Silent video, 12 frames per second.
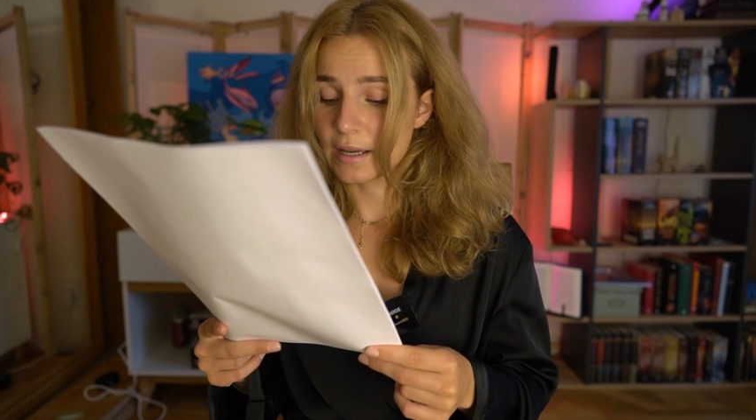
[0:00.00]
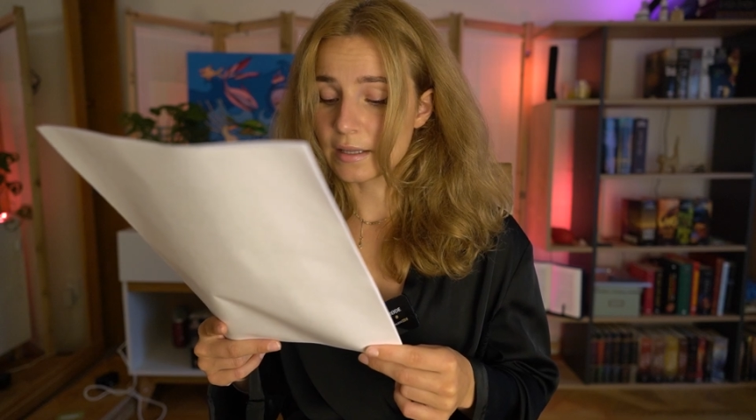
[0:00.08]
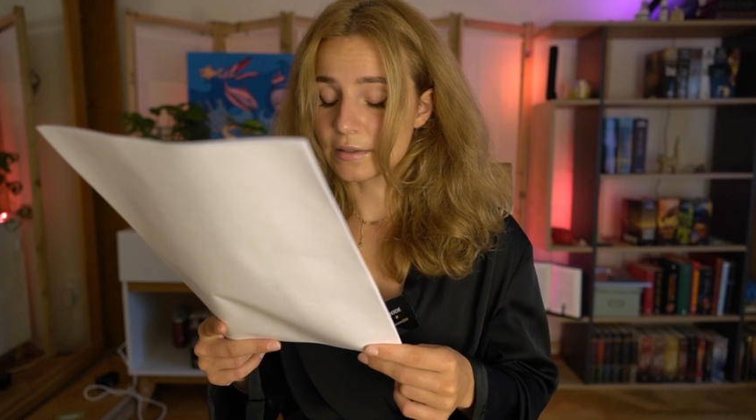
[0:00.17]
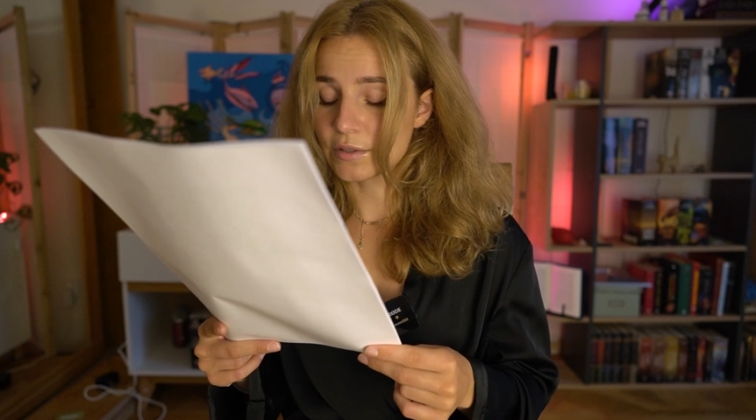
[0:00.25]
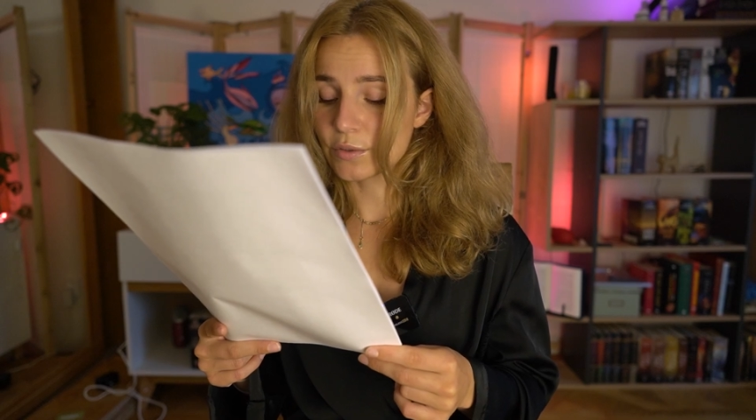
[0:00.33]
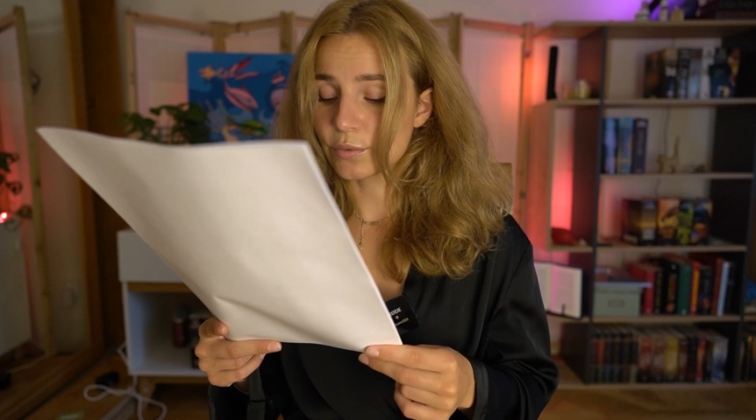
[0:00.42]

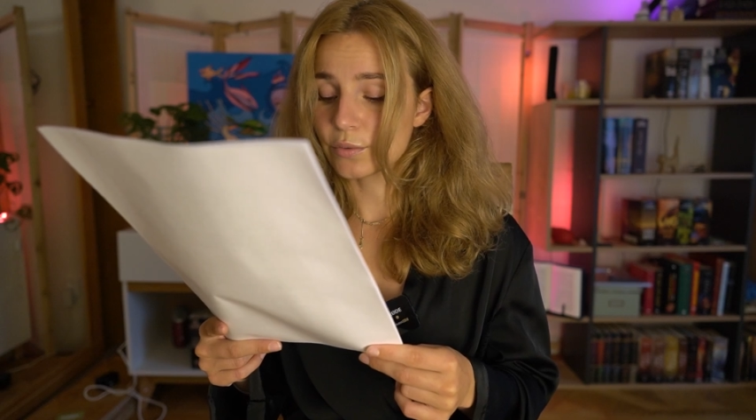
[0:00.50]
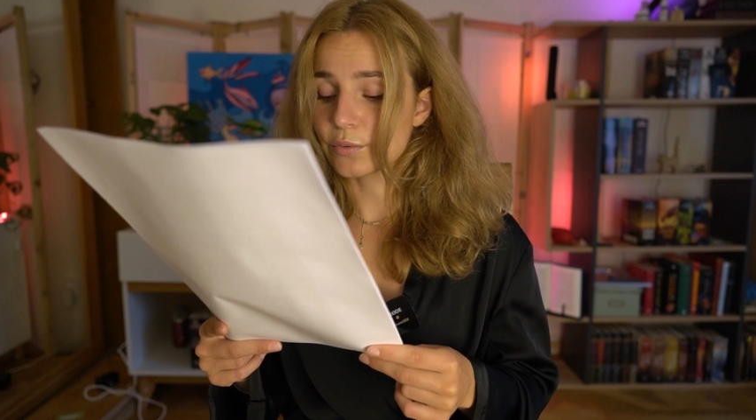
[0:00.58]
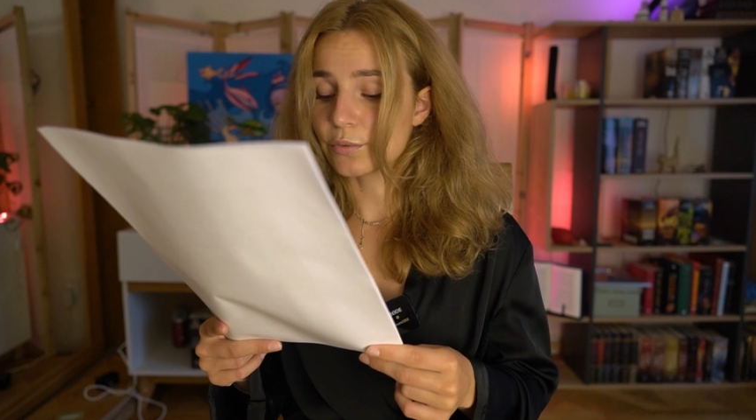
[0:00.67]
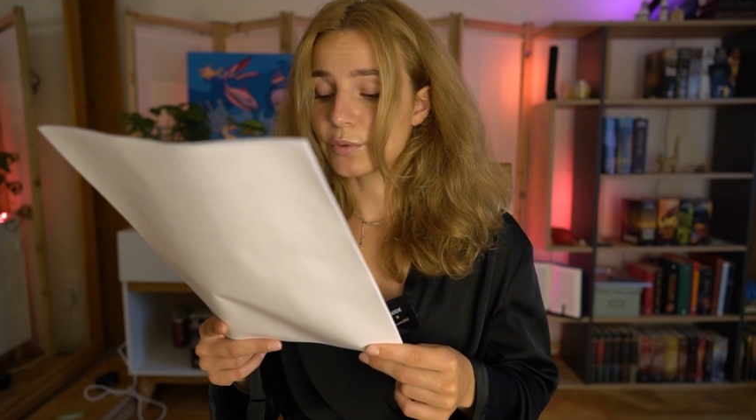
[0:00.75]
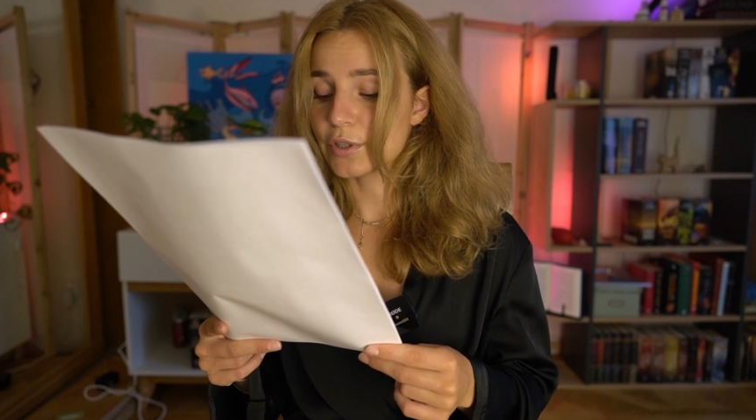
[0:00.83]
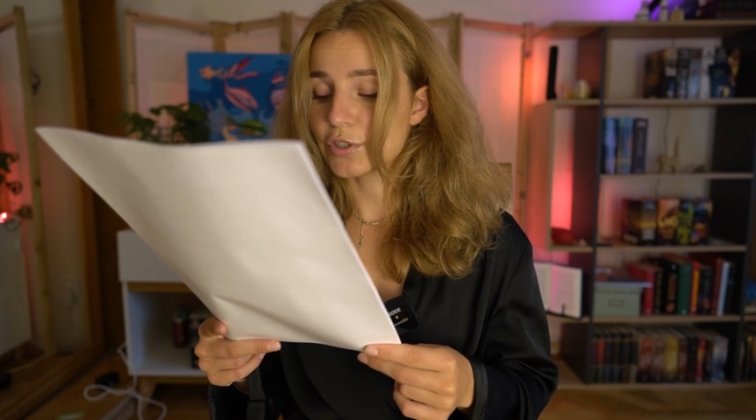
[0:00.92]
and saw the
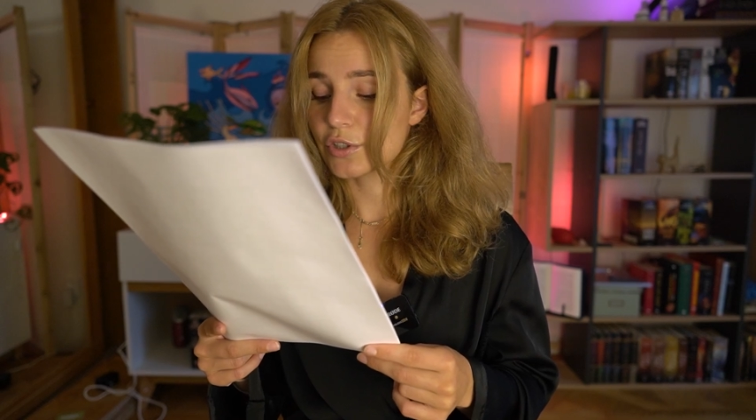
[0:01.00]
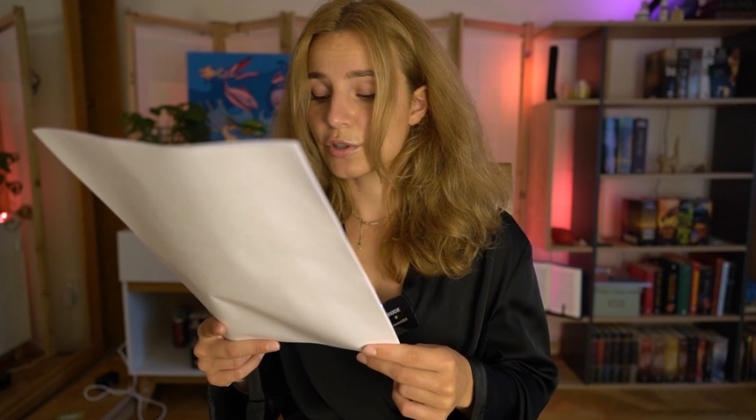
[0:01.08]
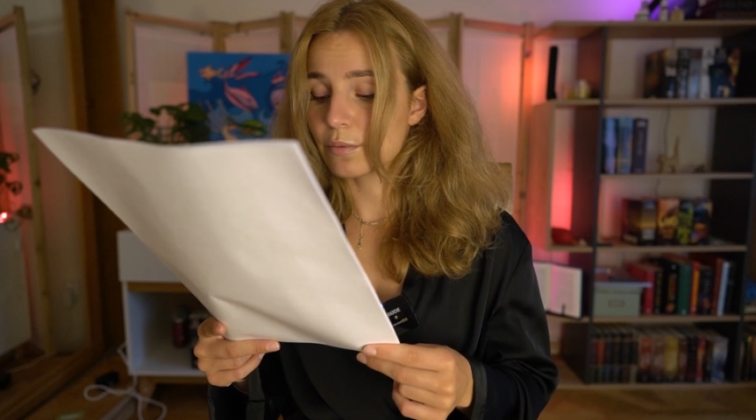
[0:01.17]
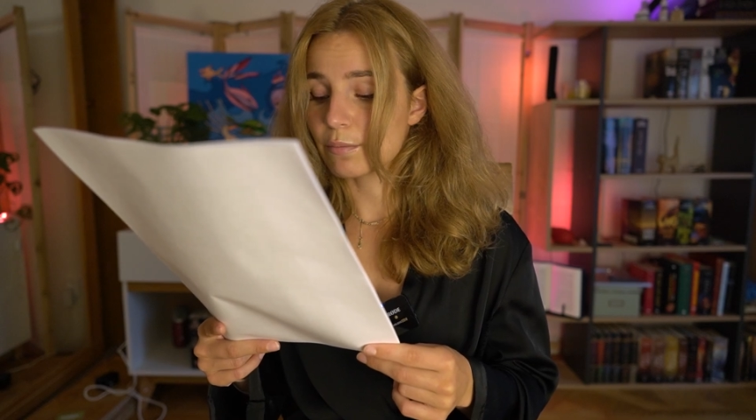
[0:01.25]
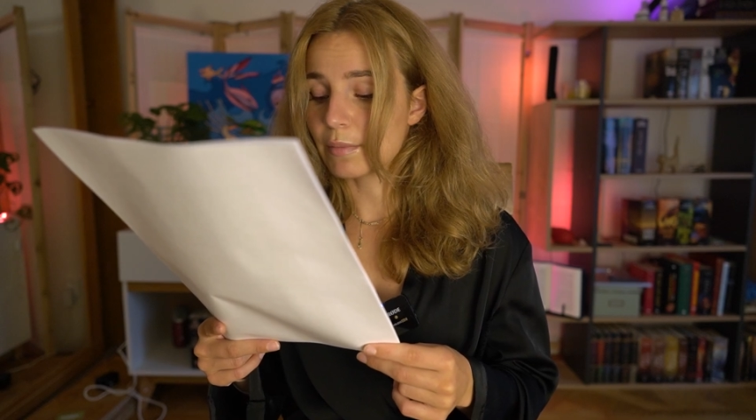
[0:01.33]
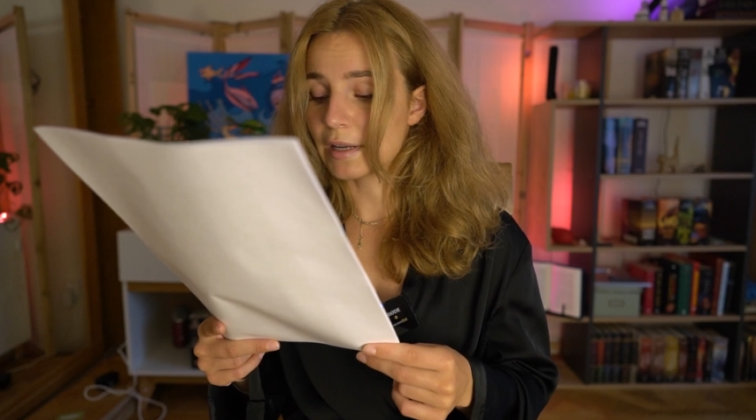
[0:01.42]
rich
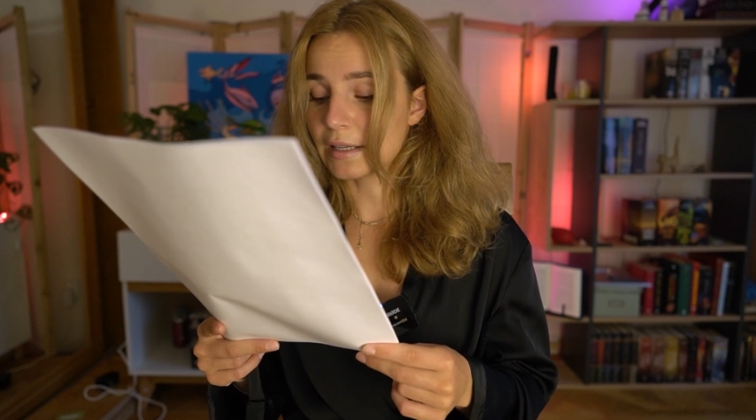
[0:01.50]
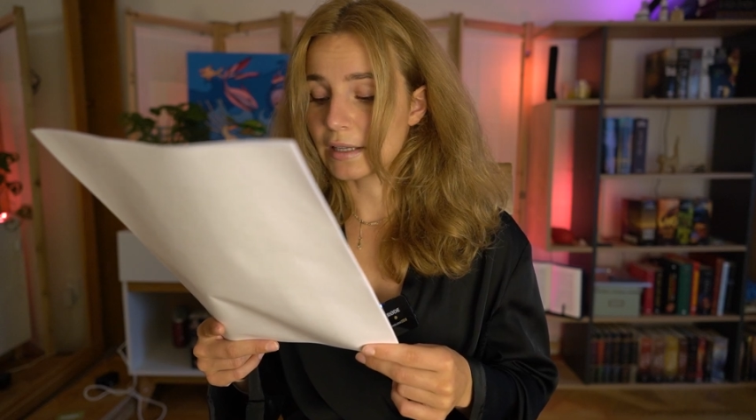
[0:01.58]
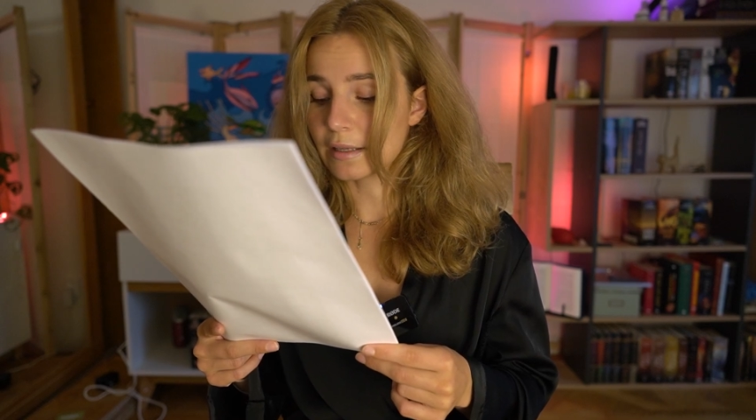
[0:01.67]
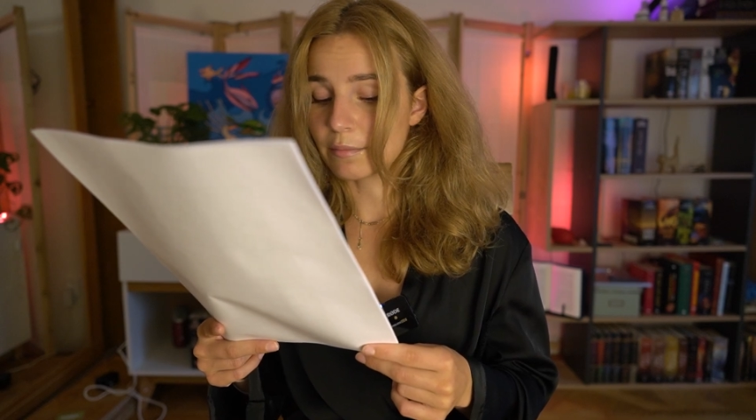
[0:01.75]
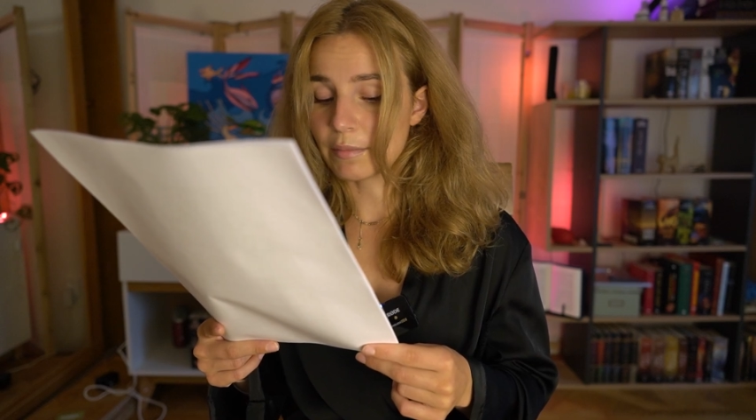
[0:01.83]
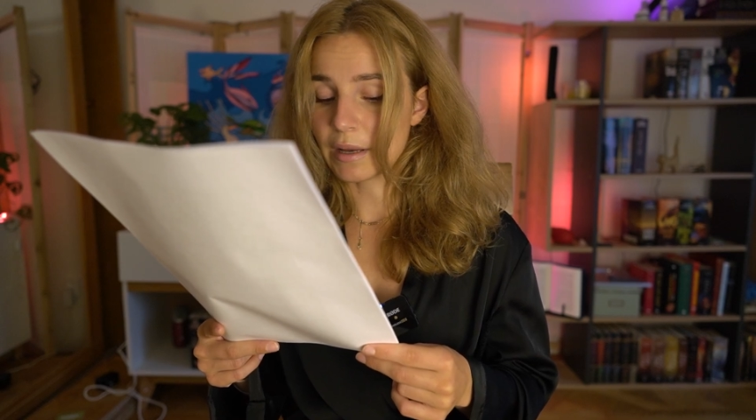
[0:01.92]

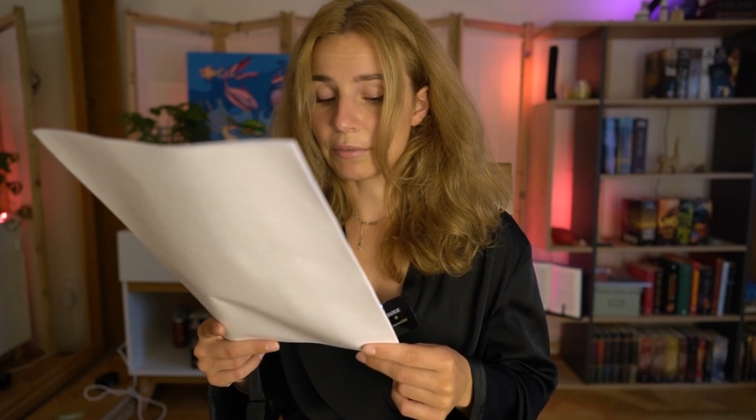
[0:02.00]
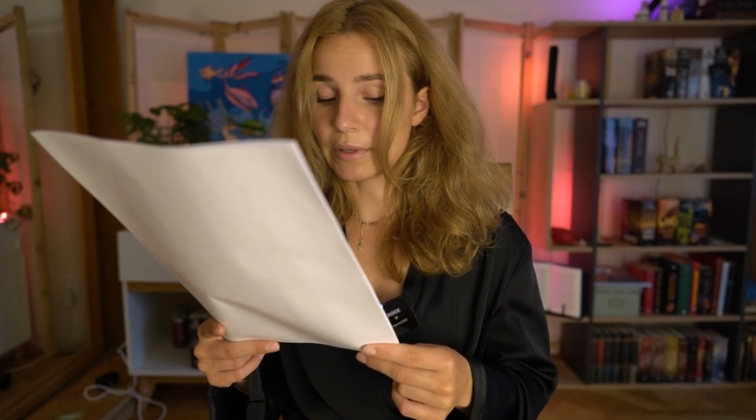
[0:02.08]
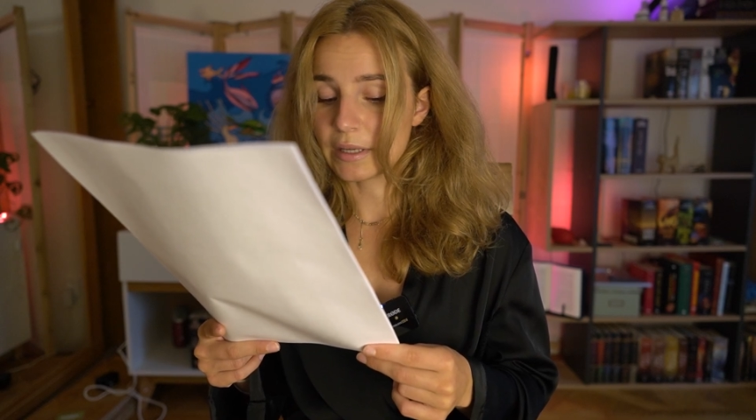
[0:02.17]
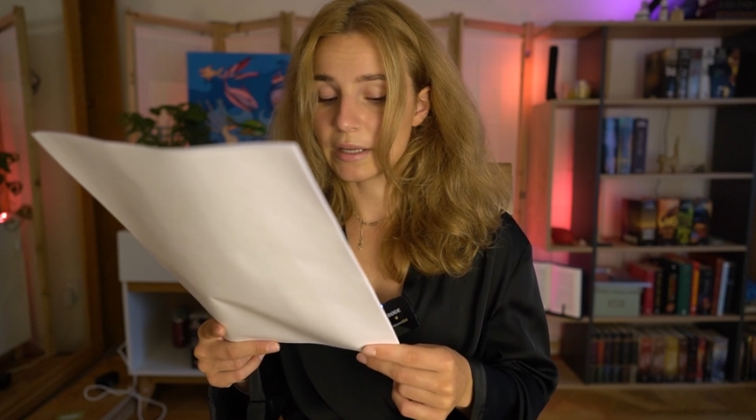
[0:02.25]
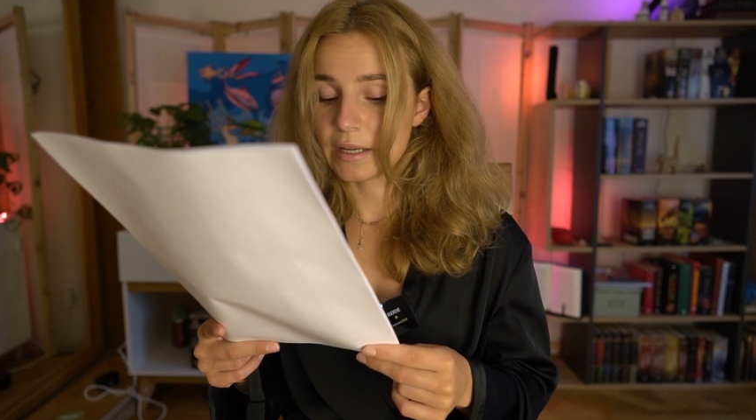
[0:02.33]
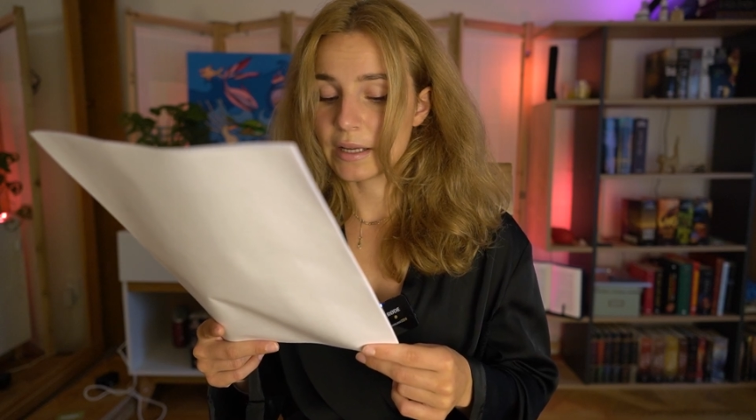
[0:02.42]
making merry